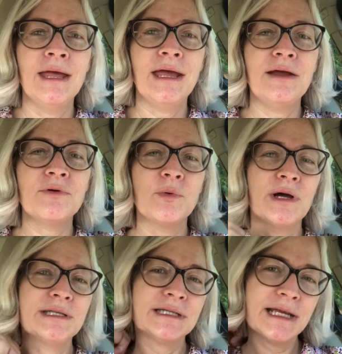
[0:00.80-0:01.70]
Hey
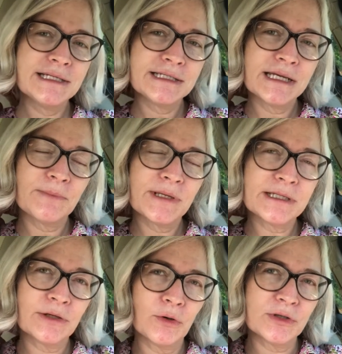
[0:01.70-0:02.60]
everyone, today's tip is a
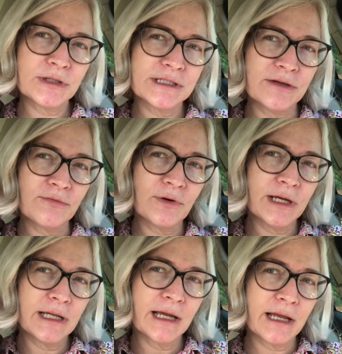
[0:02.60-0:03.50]
little
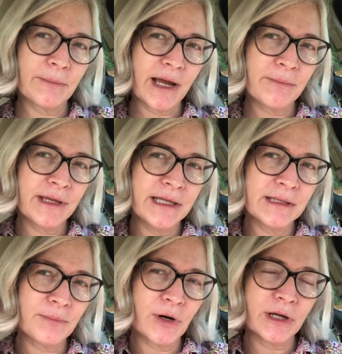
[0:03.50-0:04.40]
different. I'm in the
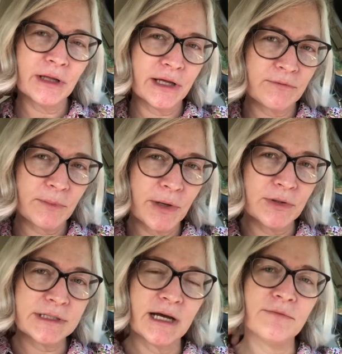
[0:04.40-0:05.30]
parking lot of the
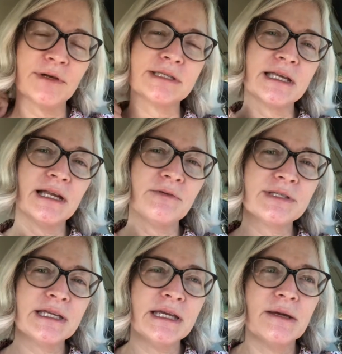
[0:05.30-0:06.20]
post office and I was
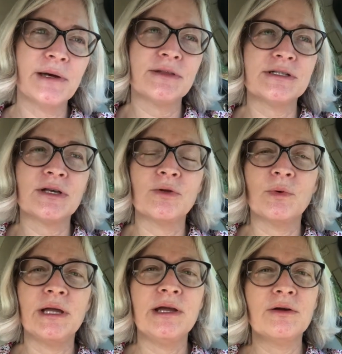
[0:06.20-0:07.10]
thinking about this on the
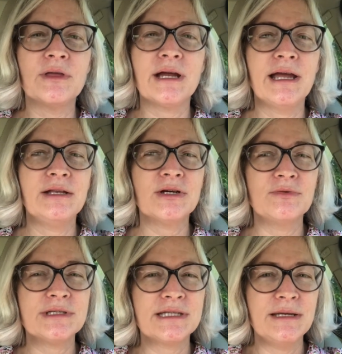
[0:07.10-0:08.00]
way here that I
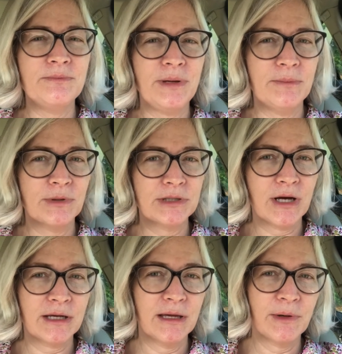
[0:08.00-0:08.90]
don't see people
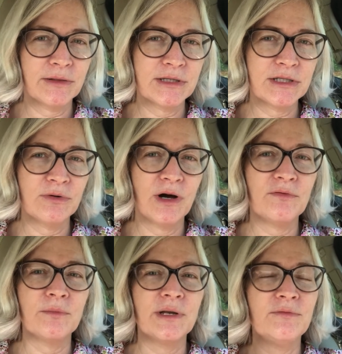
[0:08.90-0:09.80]
talking about this too
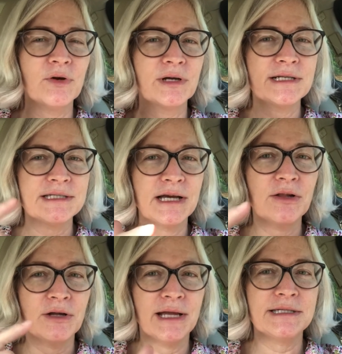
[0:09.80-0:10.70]
often, but if you're gonna sell
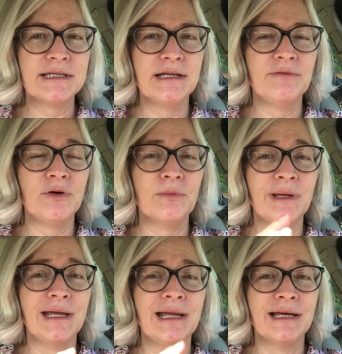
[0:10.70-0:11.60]
on Etsy and if you're a
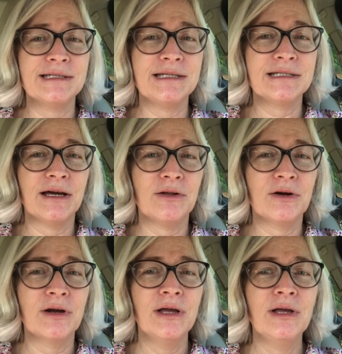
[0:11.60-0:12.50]
beginning Etsy
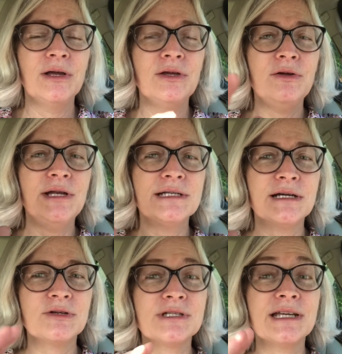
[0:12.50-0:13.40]
seller, you need to
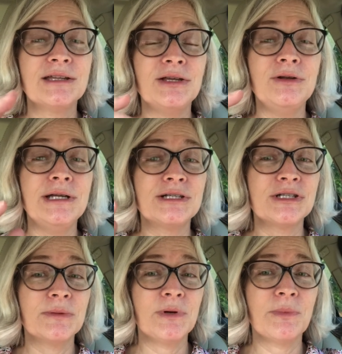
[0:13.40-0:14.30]
understand that you need to
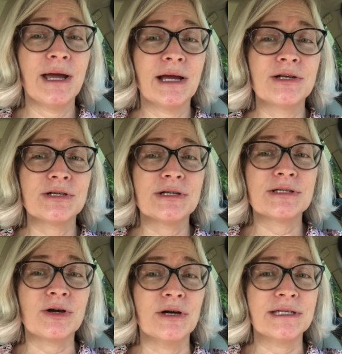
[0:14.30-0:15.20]
ship your packages
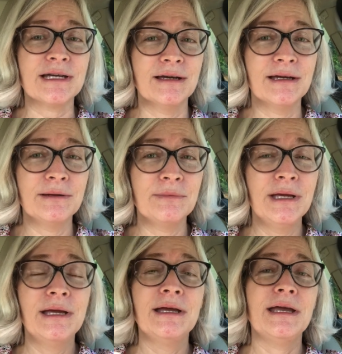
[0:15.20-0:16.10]
on time
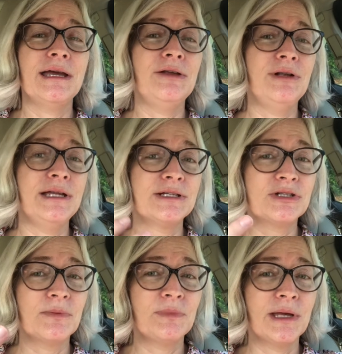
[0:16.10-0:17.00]
and you need to
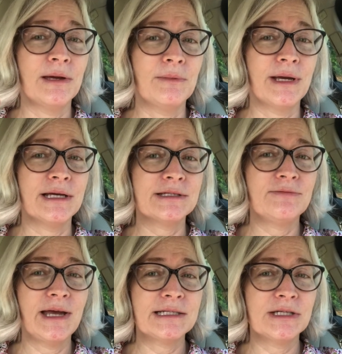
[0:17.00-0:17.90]
ship them as
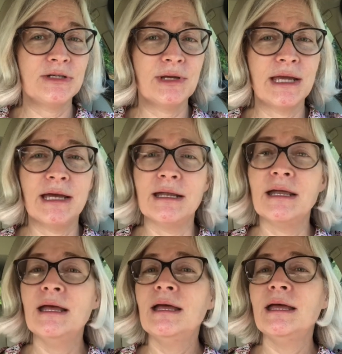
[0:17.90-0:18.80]
fast as you can.
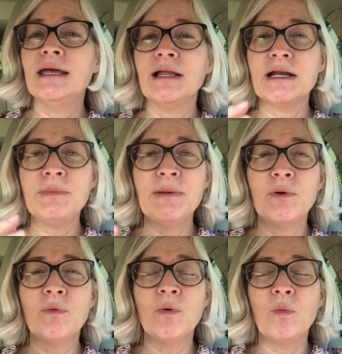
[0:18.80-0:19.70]
And a lot of
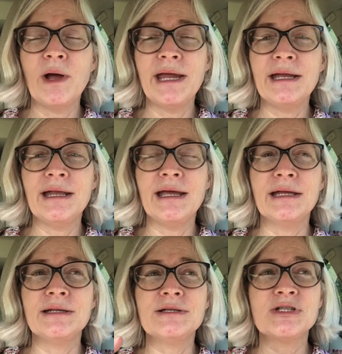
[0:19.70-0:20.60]
people will wait
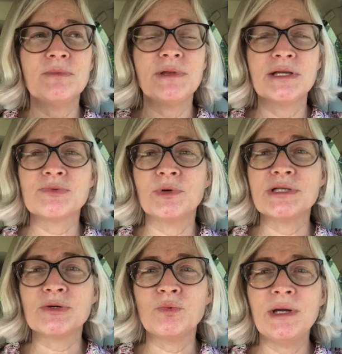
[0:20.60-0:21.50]
and ship things
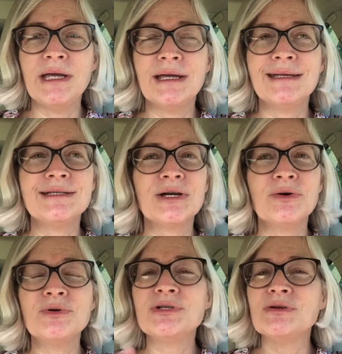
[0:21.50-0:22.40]
once a week.
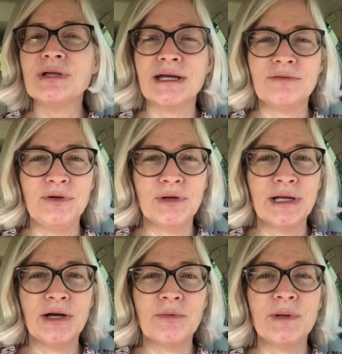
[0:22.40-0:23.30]
Don't do that if you can
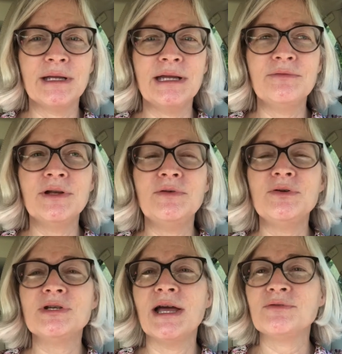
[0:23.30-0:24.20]
help it. Even if you
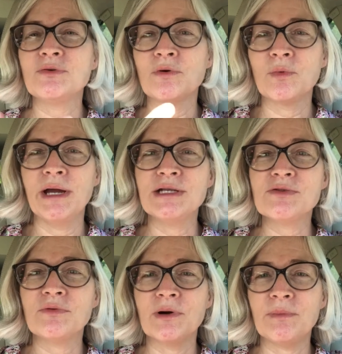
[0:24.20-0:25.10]
have to arrange
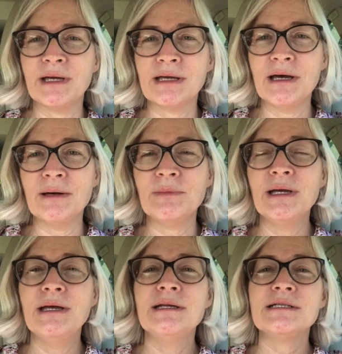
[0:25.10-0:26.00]
for a pickup,
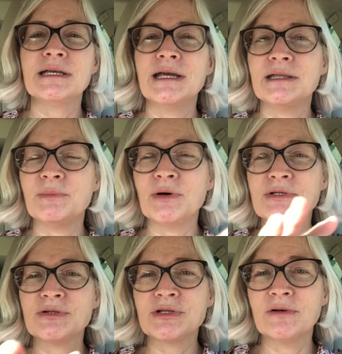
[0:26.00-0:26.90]
to get the
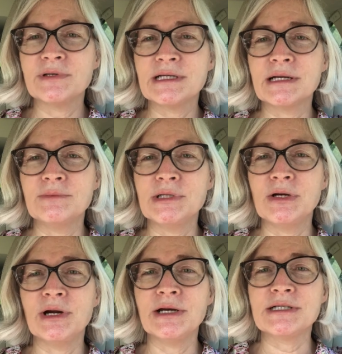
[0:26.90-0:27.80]
Postal Service to come to
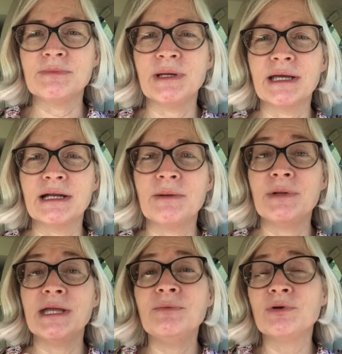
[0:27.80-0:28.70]
your house to pick it up.
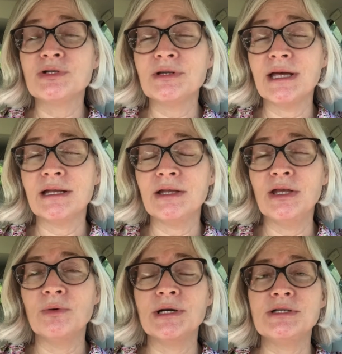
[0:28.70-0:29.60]
And they will do that in the
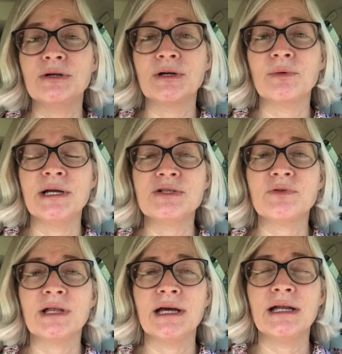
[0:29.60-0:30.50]
U.S. You can arrange
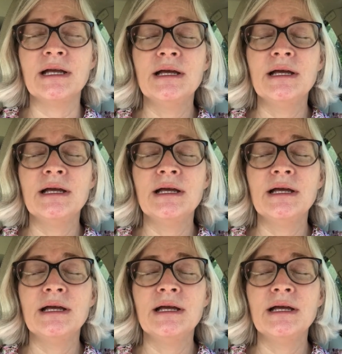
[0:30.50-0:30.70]
for that.